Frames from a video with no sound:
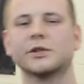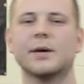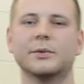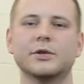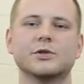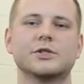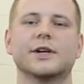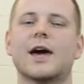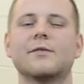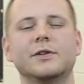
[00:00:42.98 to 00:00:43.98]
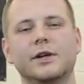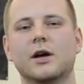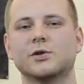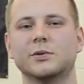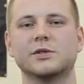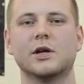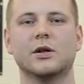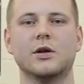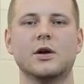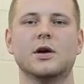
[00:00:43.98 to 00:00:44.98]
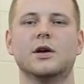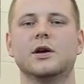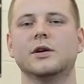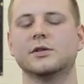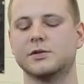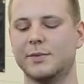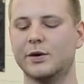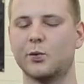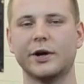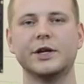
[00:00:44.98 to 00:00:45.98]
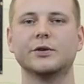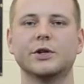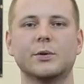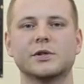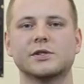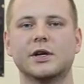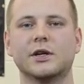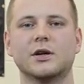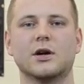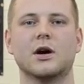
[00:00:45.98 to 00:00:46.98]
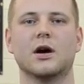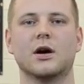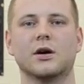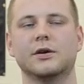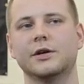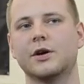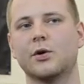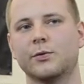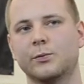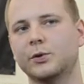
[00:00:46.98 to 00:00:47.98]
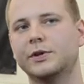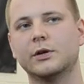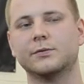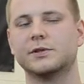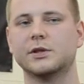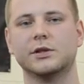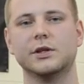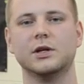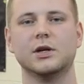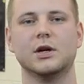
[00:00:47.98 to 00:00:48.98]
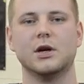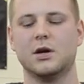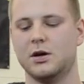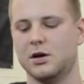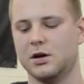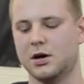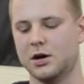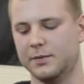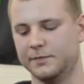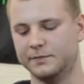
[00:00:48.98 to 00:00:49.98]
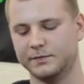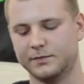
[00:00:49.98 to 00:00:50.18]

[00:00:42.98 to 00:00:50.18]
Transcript: dampener, just like everything else we sell, is made right here in the U S A, uh, in our Wooddale facility. Um,